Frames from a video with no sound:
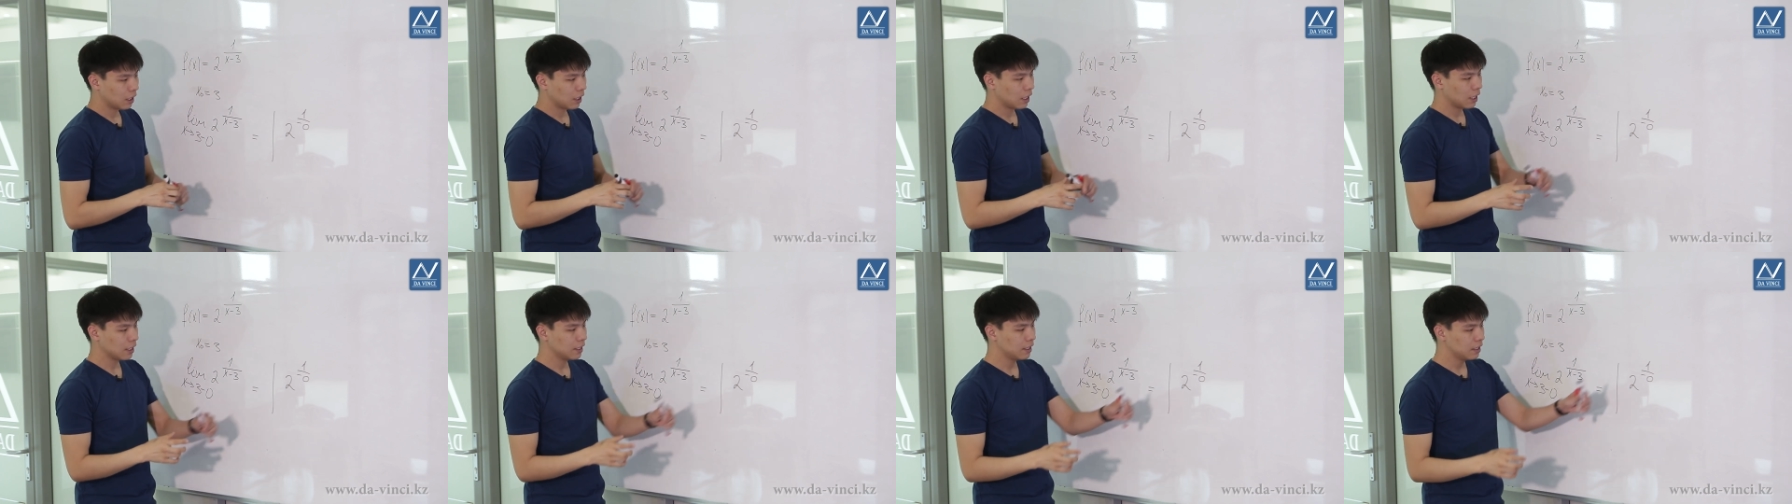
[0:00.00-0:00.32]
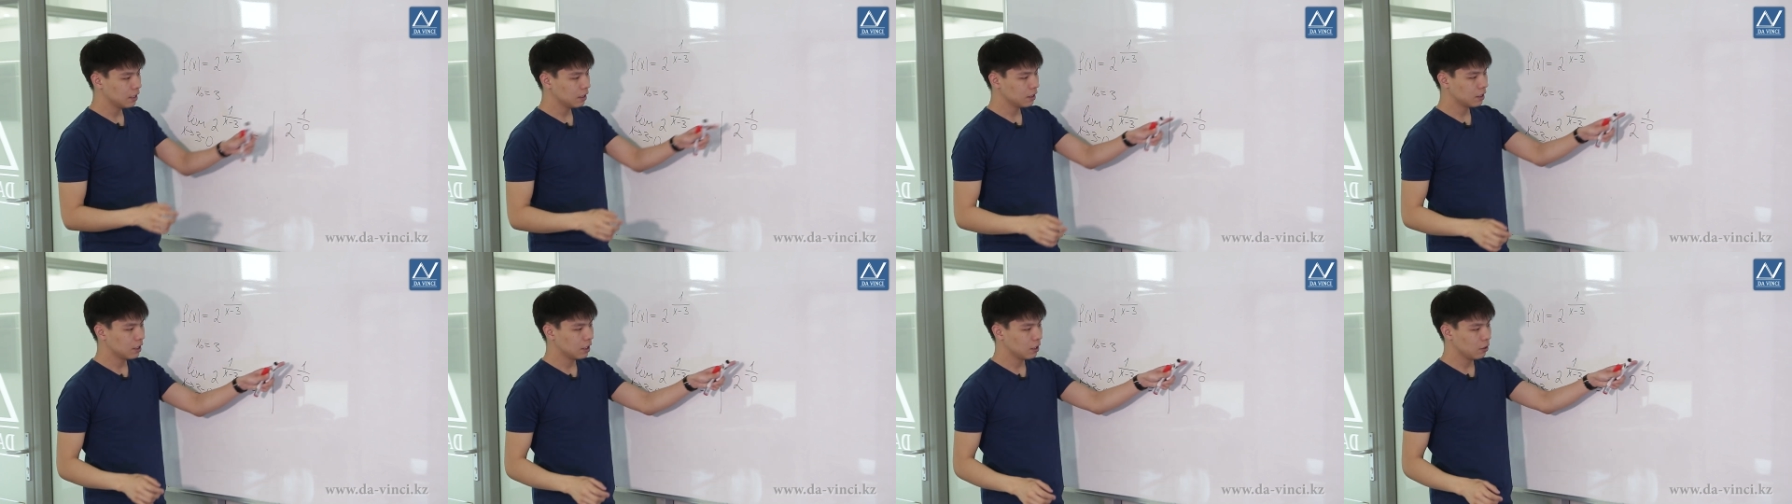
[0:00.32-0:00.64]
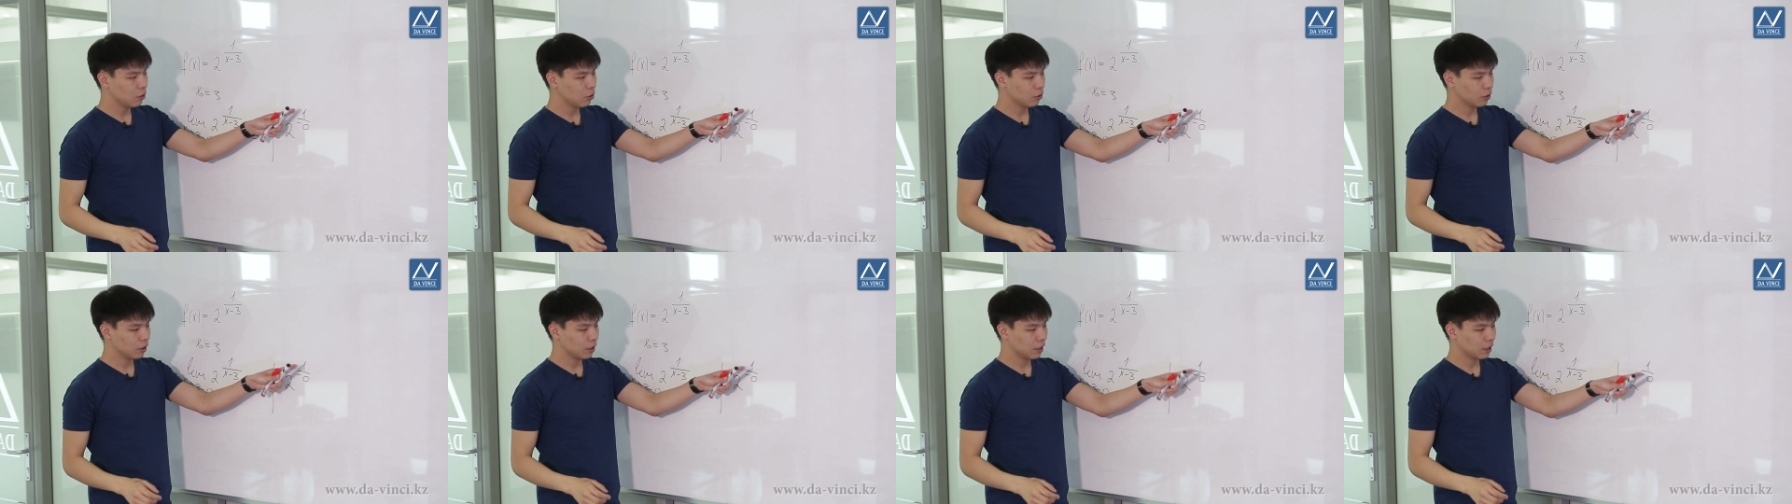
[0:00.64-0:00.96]
1
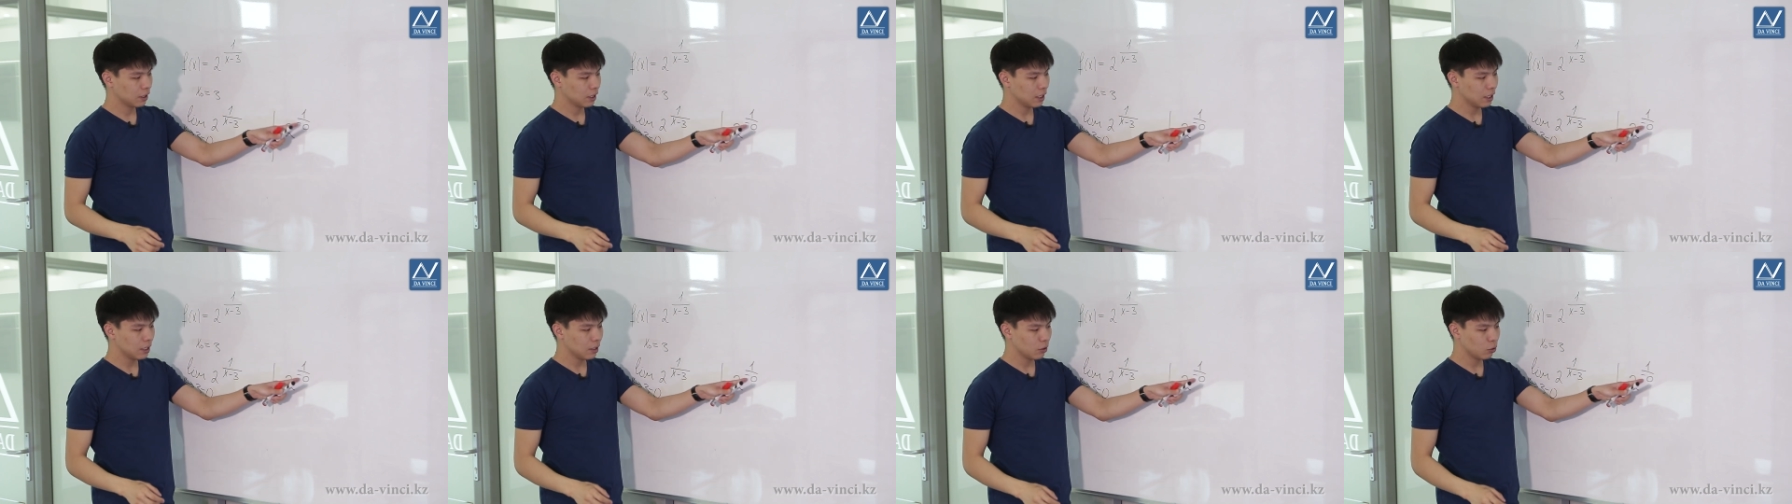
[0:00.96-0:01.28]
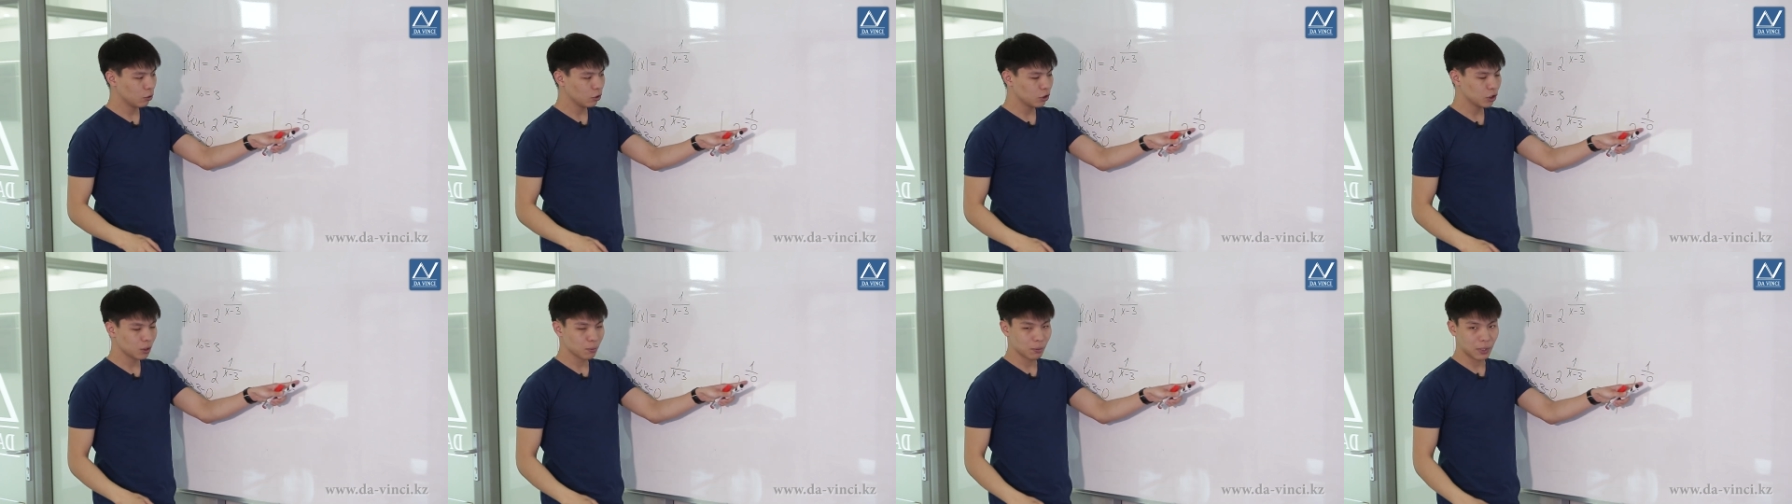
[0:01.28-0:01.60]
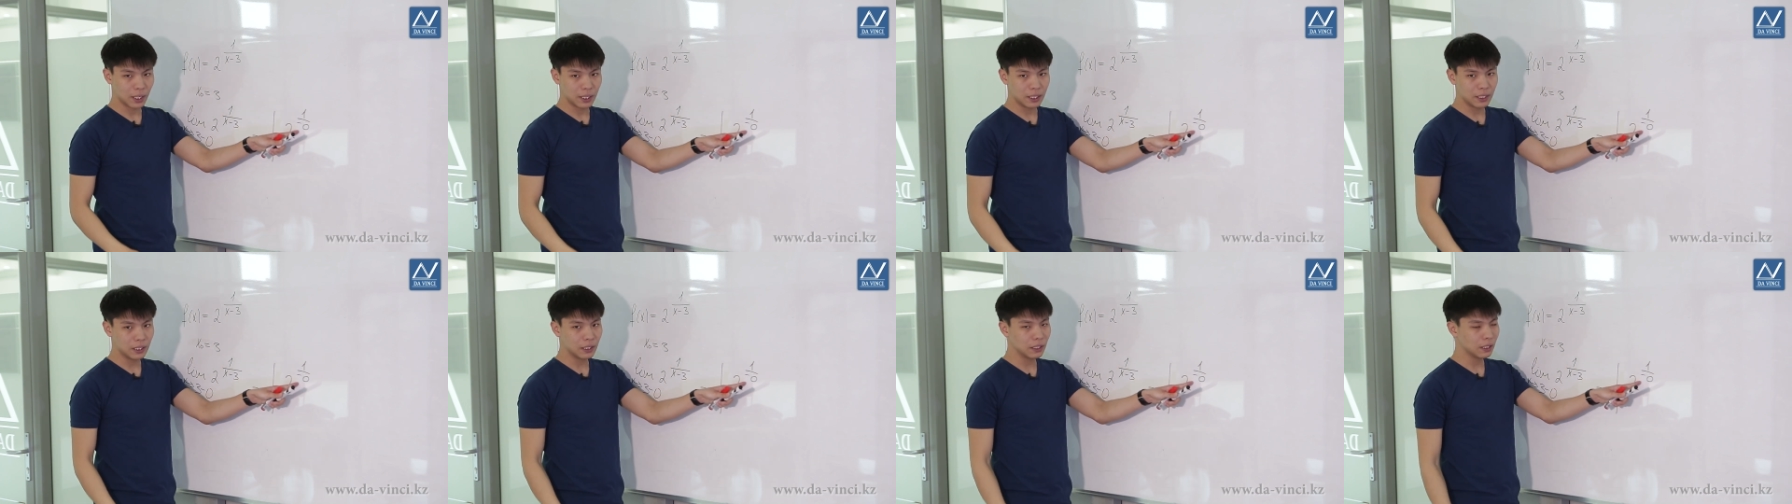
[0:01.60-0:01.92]
divided by a very small
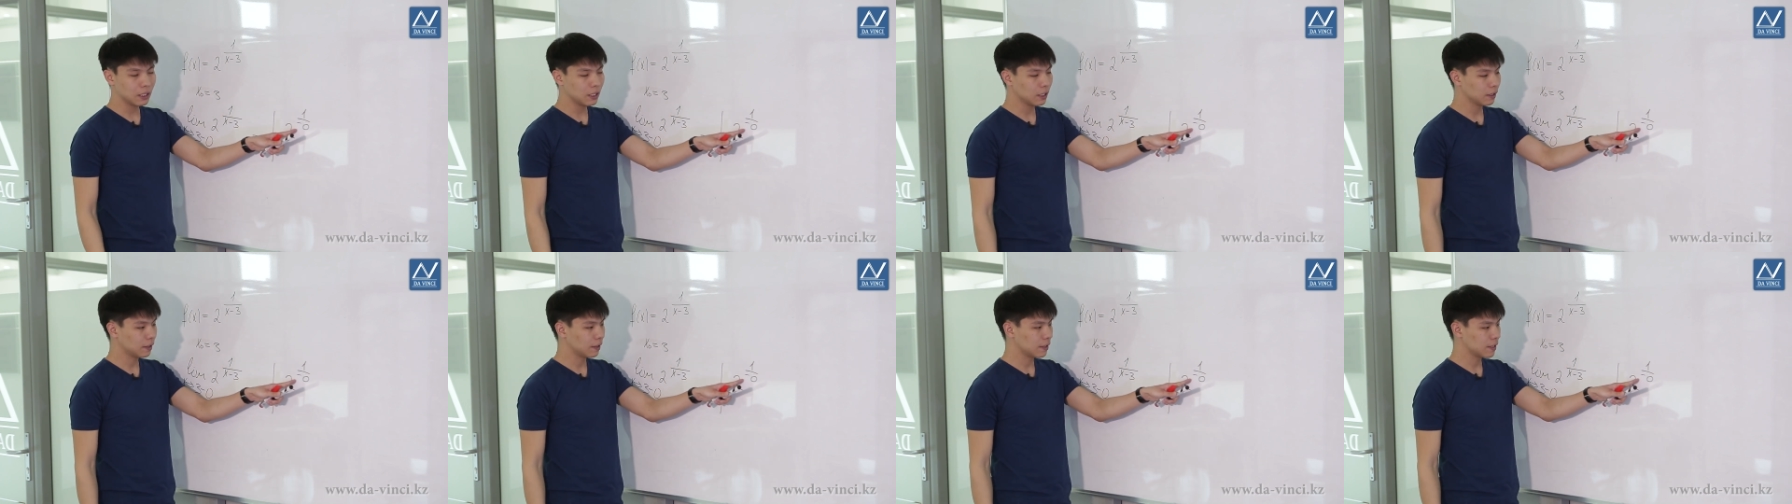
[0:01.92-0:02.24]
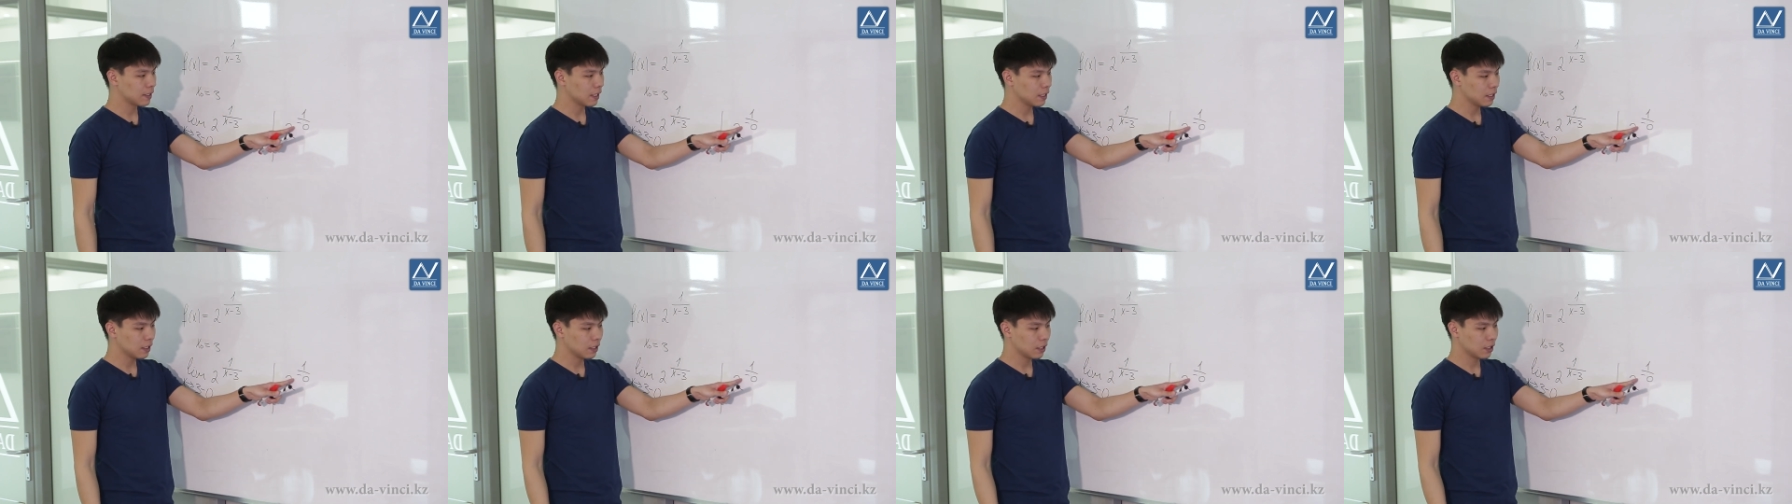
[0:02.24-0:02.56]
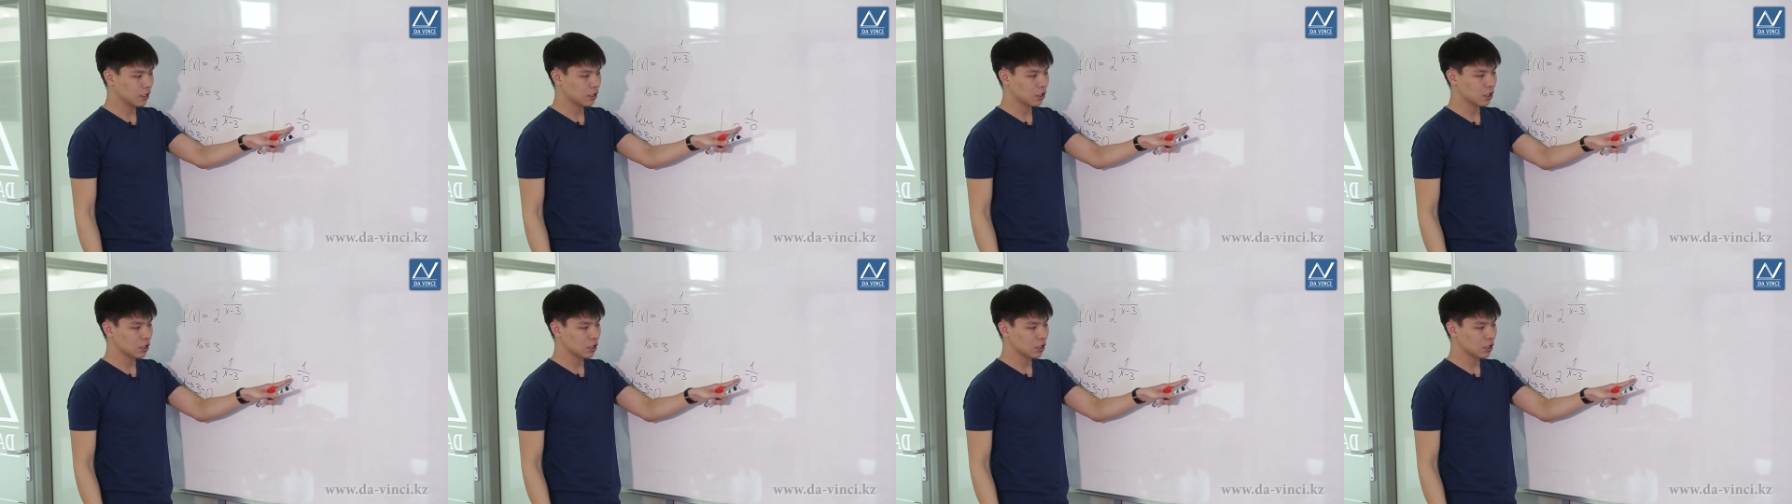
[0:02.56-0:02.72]
negative number.